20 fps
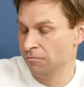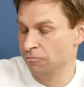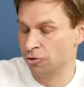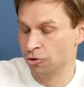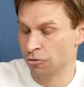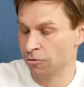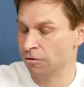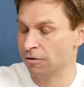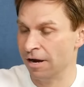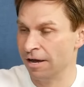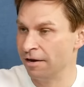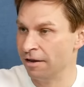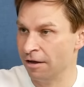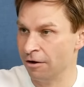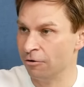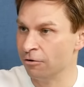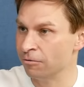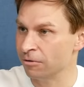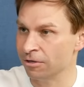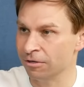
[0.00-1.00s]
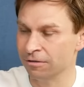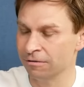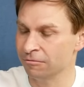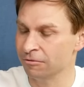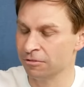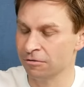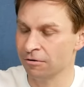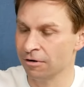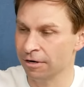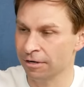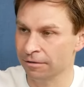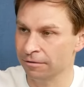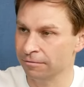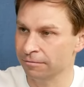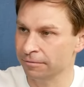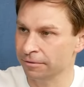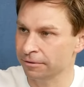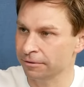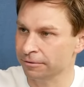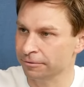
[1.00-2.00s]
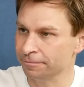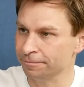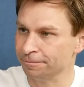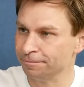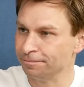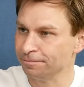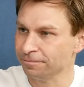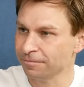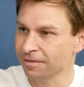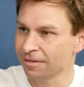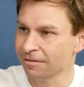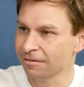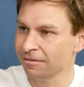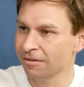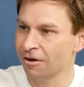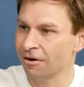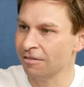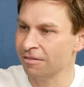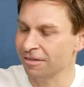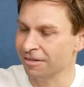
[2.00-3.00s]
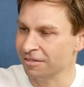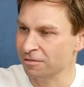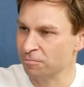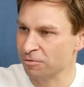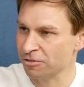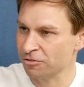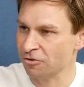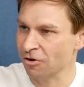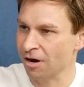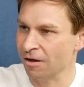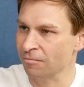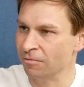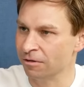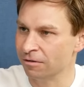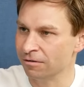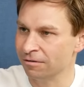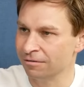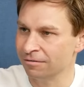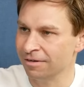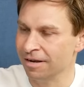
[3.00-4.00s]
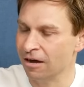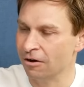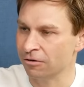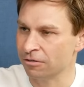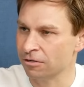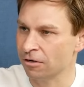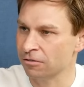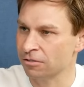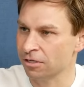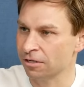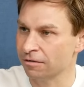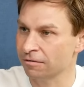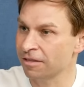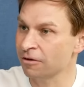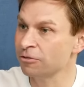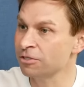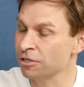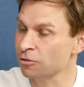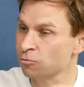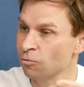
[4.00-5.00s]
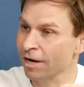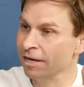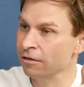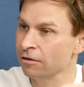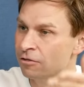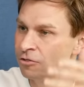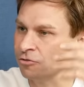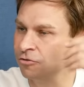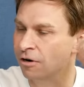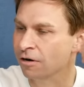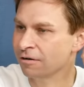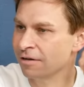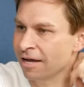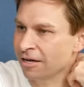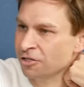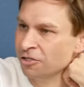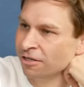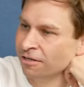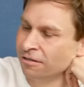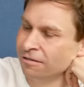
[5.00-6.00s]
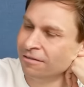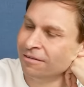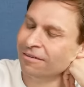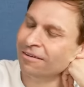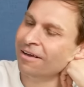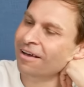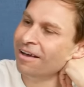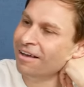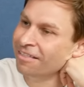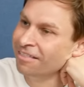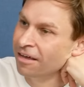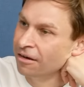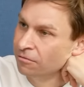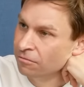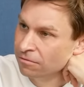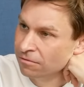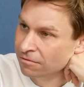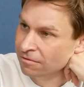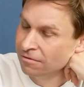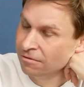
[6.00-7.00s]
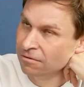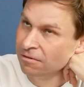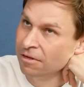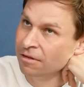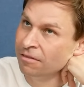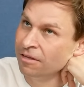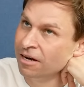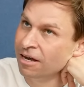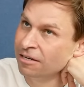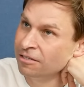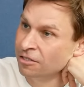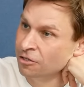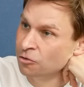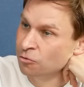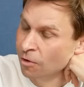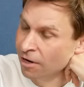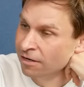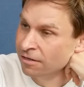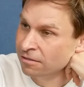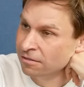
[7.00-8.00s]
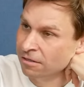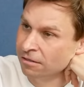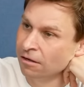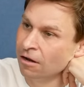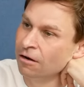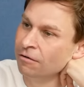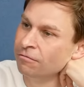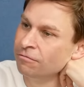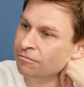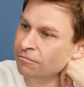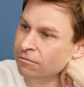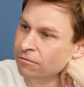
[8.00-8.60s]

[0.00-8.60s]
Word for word: Sure, and heroin was great. Yeah. A lot of things prescribed that now are toxic. There was this weight loss drug, actually, that in the 1920s that a lot of